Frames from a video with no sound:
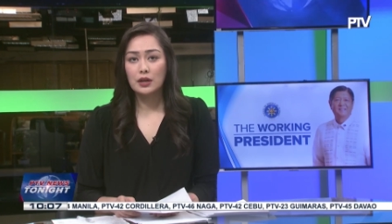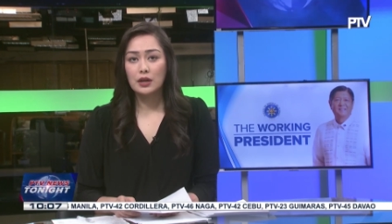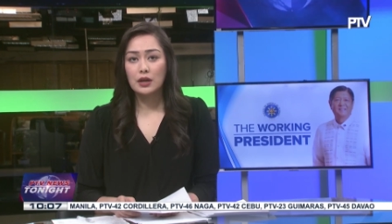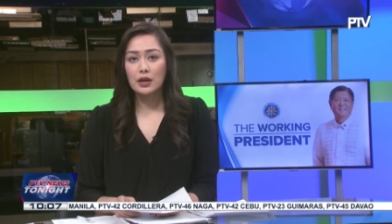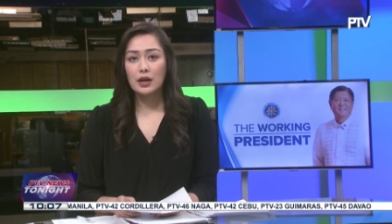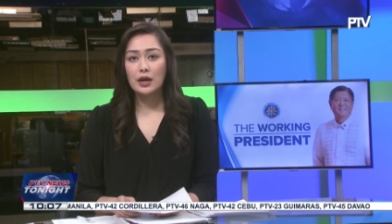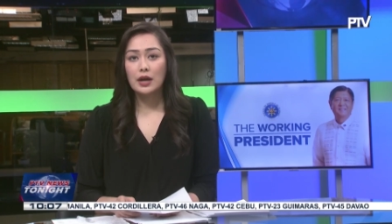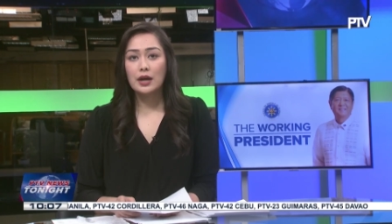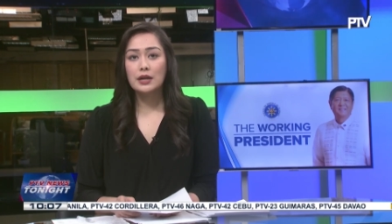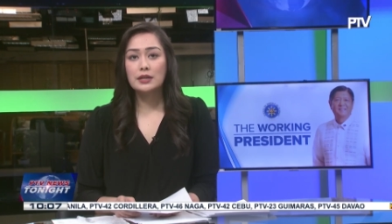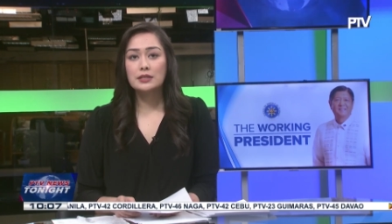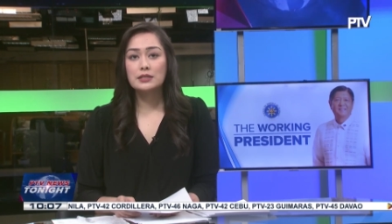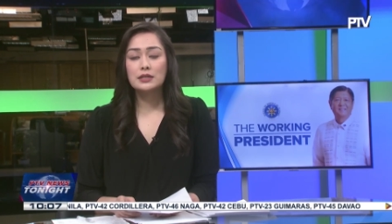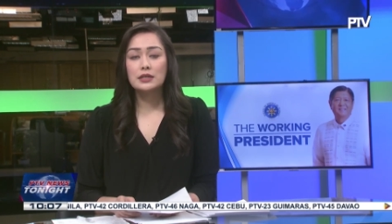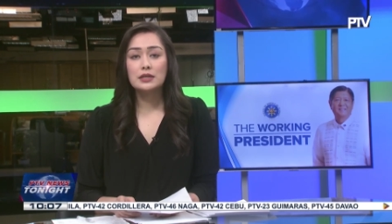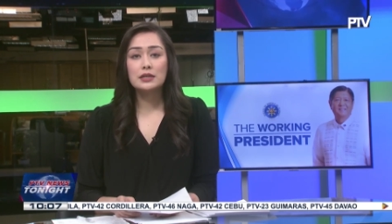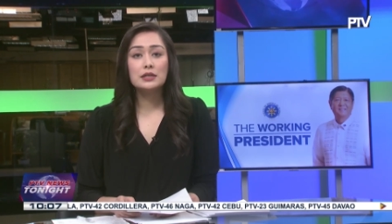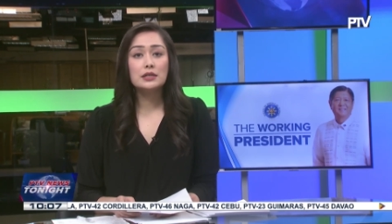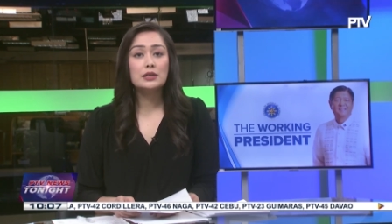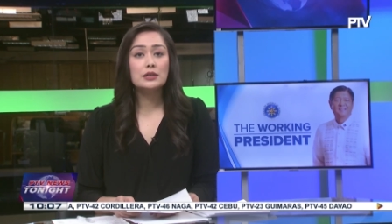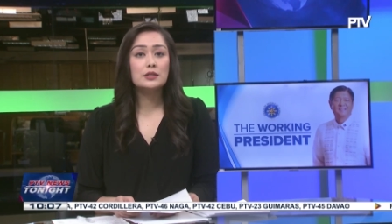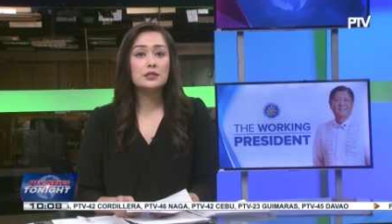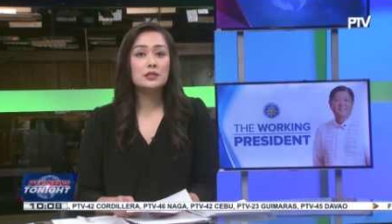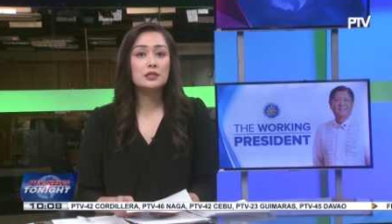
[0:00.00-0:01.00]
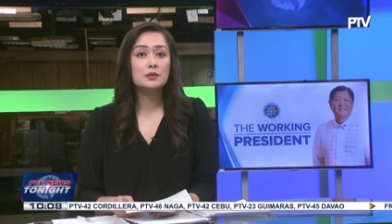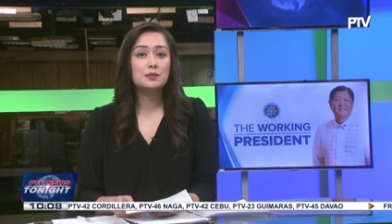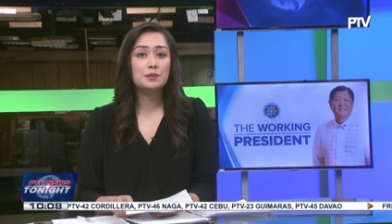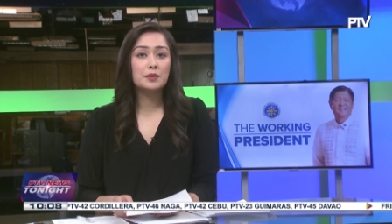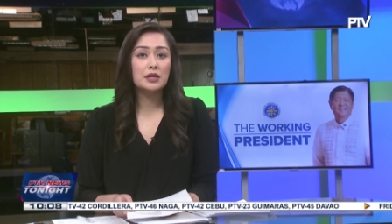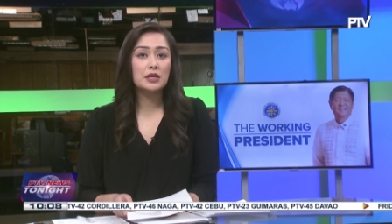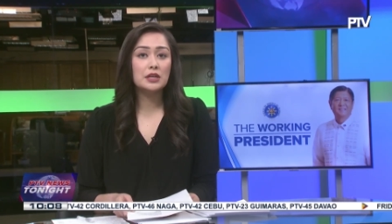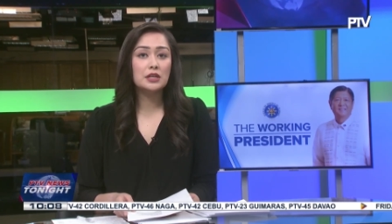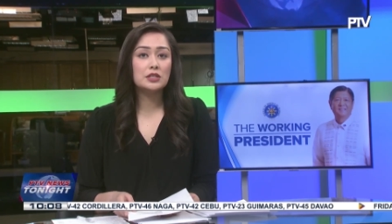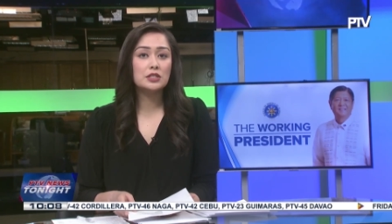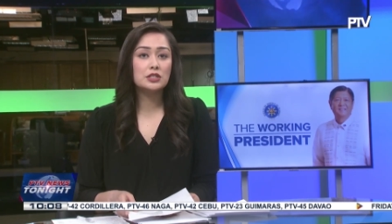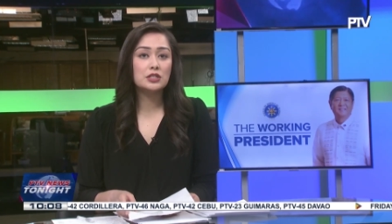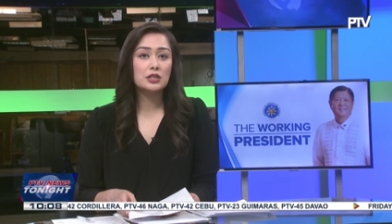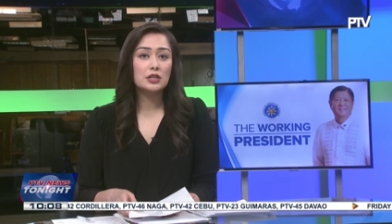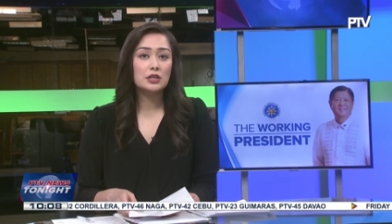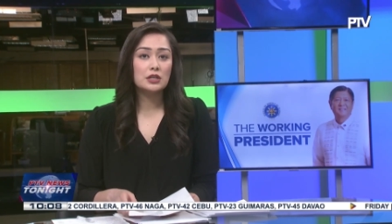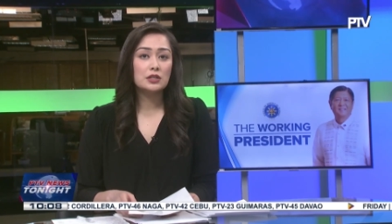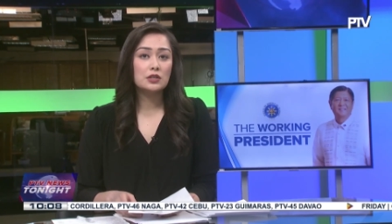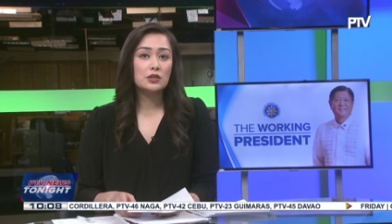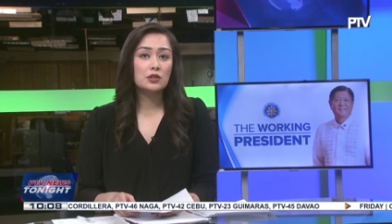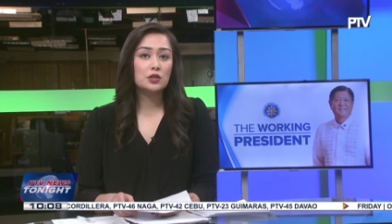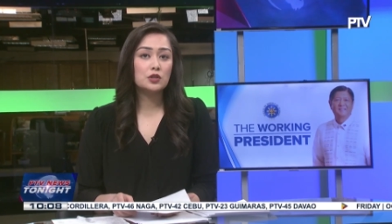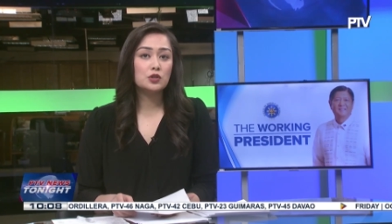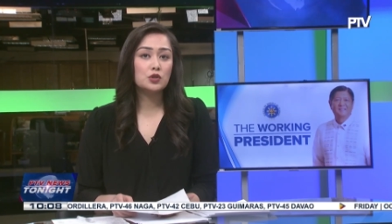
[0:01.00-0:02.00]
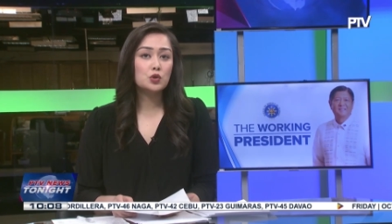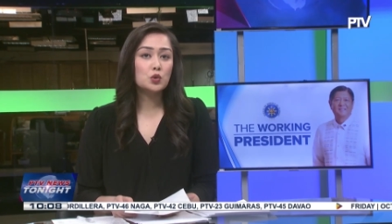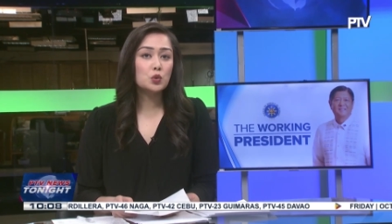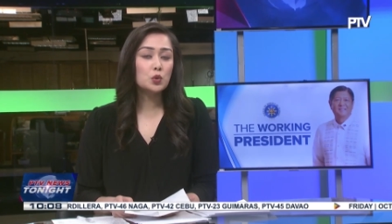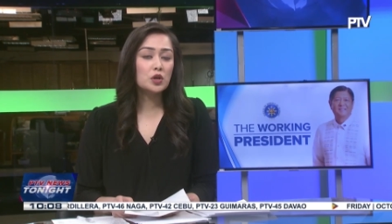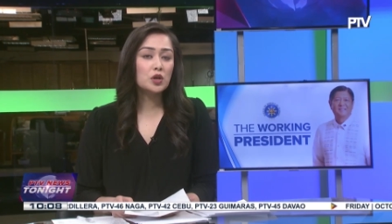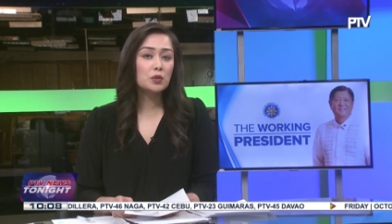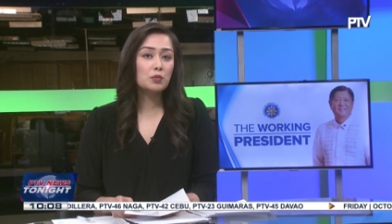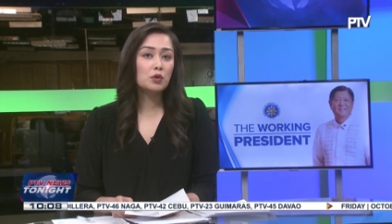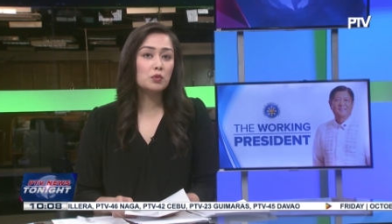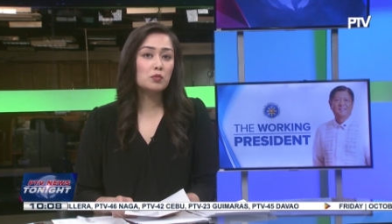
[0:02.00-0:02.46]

Hence, in his speech to the newly